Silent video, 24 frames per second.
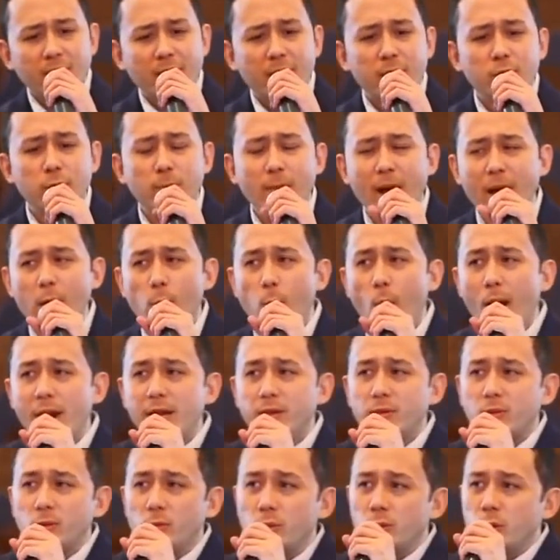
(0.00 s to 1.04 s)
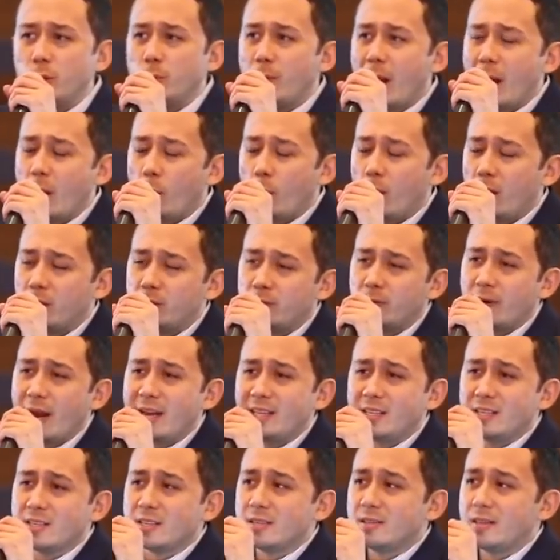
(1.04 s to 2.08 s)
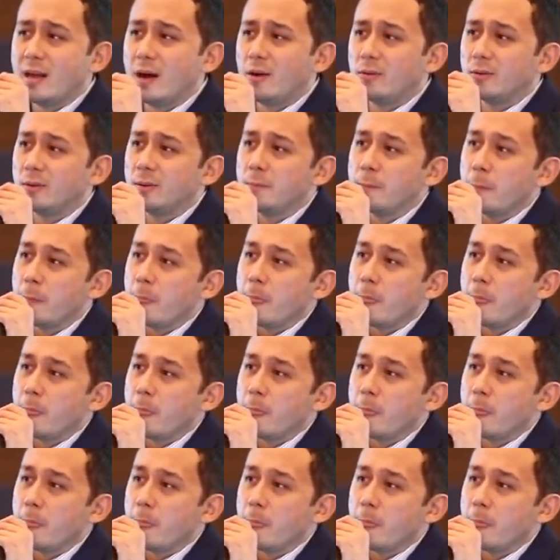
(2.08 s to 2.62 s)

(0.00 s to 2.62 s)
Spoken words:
and you might want to write this down,